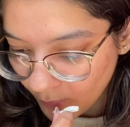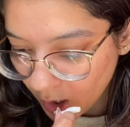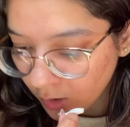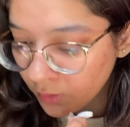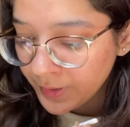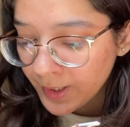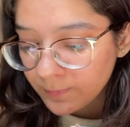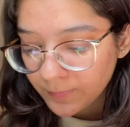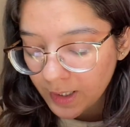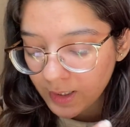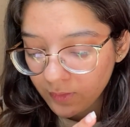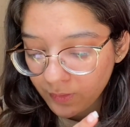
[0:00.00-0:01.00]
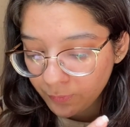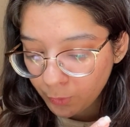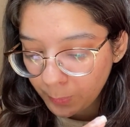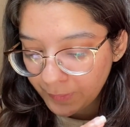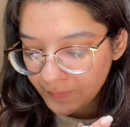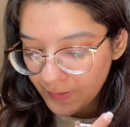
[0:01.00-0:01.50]
Oh yeah, I gave it
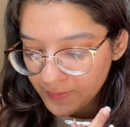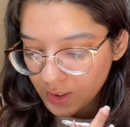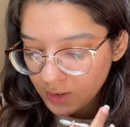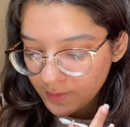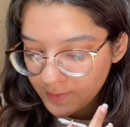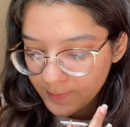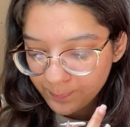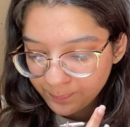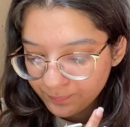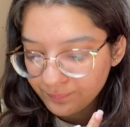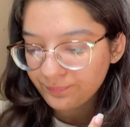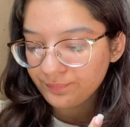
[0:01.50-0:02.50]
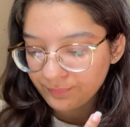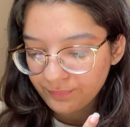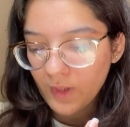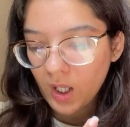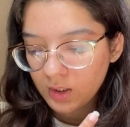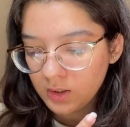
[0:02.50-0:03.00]
4.5 stars.
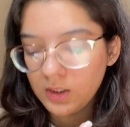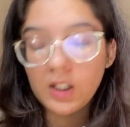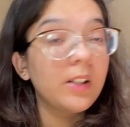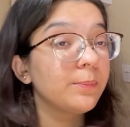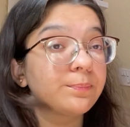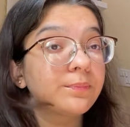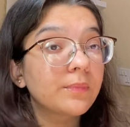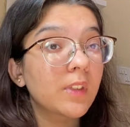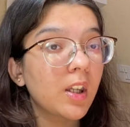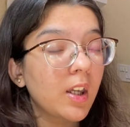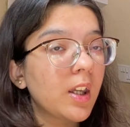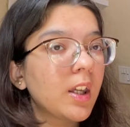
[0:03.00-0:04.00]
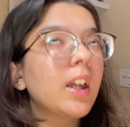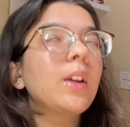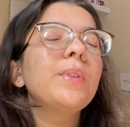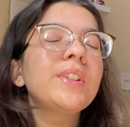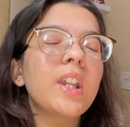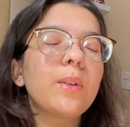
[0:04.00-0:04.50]
Yeah.
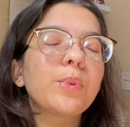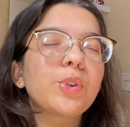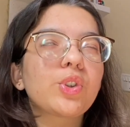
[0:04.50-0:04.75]
It was